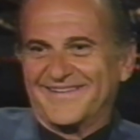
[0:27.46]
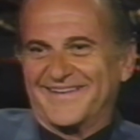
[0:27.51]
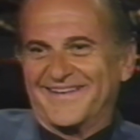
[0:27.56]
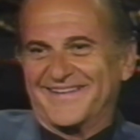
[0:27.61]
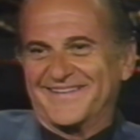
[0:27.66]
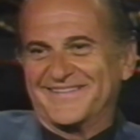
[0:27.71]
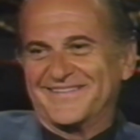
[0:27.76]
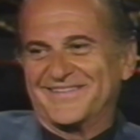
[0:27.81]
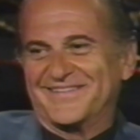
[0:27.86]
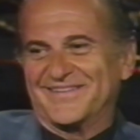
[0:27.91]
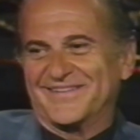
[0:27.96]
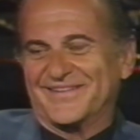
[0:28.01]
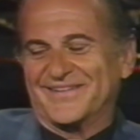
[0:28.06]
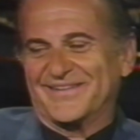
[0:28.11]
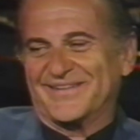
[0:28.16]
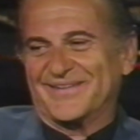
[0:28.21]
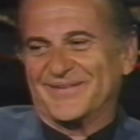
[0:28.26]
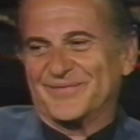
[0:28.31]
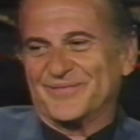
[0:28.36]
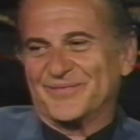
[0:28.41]
and
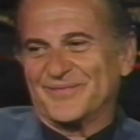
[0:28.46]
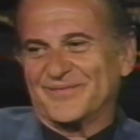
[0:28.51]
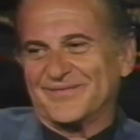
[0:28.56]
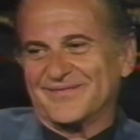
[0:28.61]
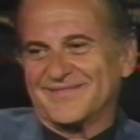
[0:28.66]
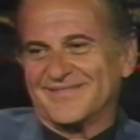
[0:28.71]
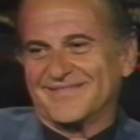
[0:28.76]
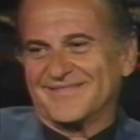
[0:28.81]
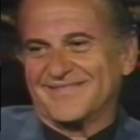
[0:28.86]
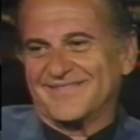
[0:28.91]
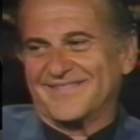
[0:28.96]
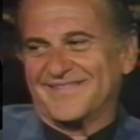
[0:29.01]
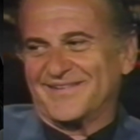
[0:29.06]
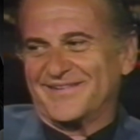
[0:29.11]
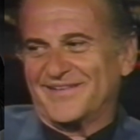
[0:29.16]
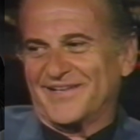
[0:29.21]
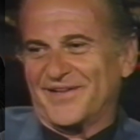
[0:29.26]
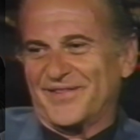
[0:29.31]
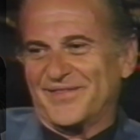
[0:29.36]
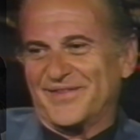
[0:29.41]

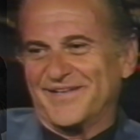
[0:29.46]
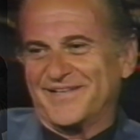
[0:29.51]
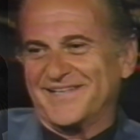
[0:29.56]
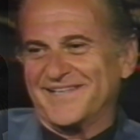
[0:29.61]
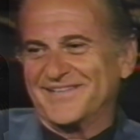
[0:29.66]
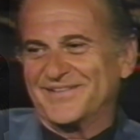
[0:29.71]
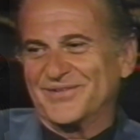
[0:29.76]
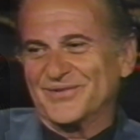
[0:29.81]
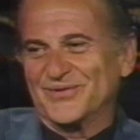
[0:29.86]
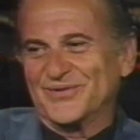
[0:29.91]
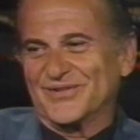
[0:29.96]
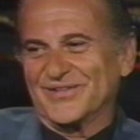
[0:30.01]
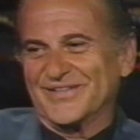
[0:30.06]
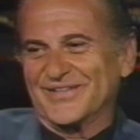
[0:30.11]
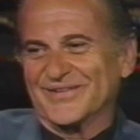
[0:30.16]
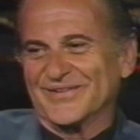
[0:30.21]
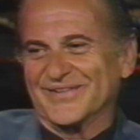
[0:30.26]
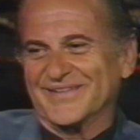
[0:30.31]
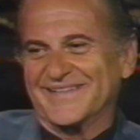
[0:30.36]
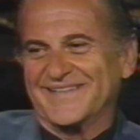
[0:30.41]
not thinking too
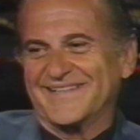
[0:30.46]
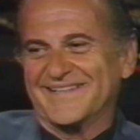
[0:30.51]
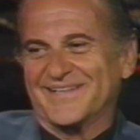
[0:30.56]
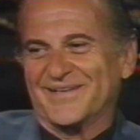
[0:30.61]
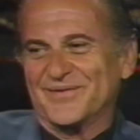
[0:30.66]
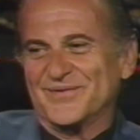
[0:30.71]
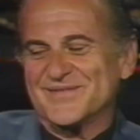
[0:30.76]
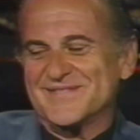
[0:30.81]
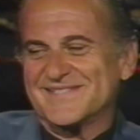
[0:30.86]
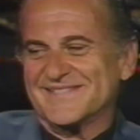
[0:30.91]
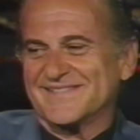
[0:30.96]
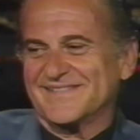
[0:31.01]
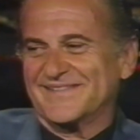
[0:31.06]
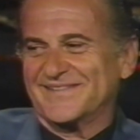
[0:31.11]
clearly. I was